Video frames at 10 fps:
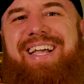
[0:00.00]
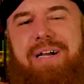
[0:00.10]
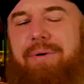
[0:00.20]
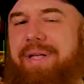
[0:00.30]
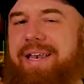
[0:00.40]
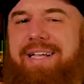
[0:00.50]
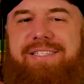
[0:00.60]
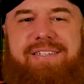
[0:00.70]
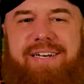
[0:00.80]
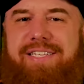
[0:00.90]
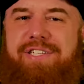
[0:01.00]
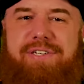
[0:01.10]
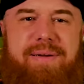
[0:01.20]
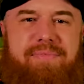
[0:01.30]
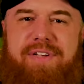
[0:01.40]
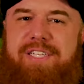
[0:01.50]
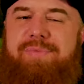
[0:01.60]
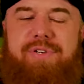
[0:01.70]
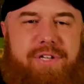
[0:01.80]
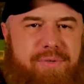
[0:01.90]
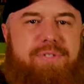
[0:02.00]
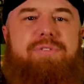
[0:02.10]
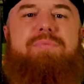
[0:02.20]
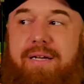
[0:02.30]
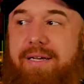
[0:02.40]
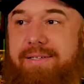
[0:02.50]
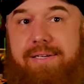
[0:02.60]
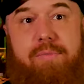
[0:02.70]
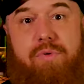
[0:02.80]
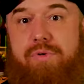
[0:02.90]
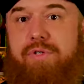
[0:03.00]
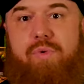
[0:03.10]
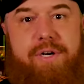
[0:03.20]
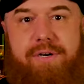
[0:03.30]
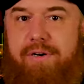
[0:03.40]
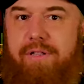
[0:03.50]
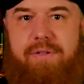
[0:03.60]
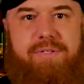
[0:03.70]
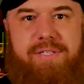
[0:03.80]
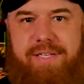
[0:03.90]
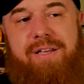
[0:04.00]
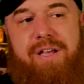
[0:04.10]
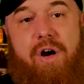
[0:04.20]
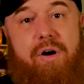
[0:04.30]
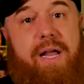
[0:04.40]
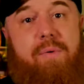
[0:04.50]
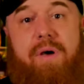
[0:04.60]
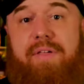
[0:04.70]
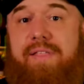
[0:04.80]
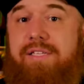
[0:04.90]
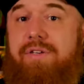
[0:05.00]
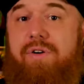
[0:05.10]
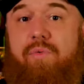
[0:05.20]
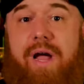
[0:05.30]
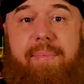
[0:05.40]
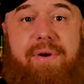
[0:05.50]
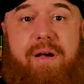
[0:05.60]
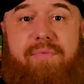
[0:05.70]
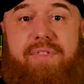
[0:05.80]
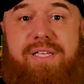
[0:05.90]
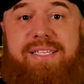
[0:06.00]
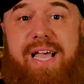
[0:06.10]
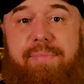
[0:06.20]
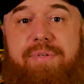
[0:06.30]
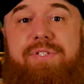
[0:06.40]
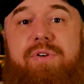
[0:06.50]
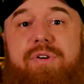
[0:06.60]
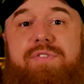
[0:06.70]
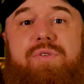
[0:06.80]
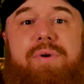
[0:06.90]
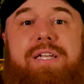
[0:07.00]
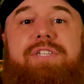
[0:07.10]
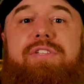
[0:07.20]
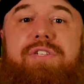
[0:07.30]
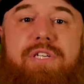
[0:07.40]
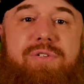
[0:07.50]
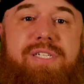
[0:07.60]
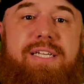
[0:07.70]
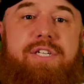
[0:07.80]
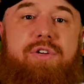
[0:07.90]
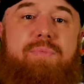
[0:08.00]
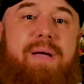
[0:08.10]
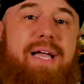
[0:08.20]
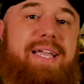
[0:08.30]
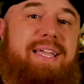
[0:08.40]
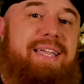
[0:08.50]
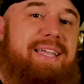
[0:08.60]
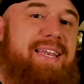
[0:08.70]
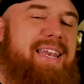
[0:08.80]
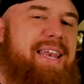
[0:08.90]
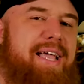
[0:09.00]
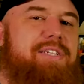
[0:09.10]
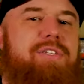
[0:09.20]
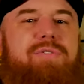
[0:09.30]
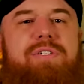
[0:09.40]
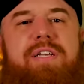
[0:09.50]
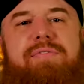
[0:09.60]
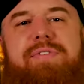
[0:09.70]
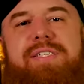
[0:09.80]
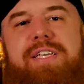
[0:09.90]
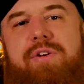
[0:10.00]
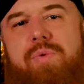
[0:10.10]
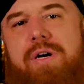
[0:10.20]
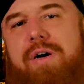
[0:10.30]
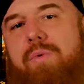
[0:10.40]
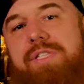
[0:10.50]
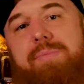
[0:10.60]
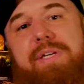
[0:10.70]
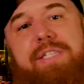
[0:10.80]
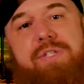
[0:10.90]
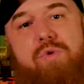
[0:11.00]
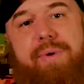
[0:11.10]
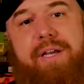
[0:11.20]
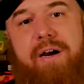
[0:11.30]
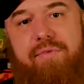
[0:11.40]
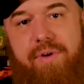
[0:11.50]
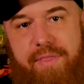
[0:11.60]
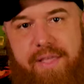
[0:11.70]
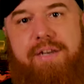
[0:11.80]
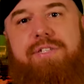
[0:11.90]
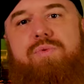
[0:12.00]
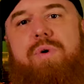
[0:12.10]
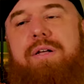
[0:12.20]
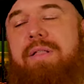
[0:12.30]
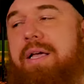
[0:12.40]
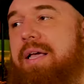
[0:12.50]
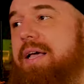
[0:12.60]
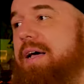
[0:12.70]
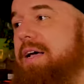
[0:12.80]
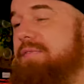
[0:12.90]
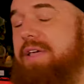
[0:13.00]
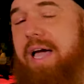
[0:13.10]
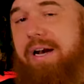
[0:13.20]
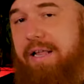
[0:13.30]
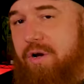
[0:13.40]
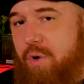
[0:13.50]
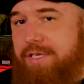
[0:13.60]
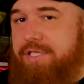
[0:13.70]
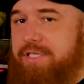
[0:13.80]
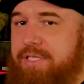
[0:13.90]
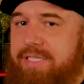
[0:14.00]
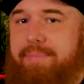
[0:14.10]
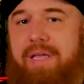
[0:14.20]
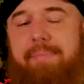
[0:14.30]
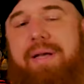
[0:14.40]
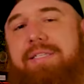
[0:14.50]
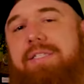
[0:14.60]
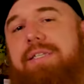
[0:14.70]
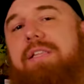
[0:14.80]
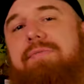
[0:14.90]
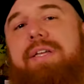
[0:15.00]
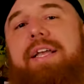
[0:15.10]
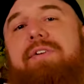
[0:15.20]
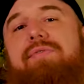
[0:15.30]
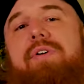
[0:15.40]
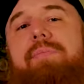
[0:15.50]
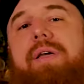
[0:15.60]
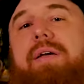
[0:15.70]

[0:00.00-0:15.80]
I'll be announcing on Instagram, Facebook, YouTube, uh, Tumblr, Twitter, all those things. All right, well, I think that's going to wrap it up for this episode of Tarantula Tuesday. Tune back in next Tuesday to see uh, what species we'll be covering then as well. Uh, if you got any questions, send me a message. I'd love to hear from you.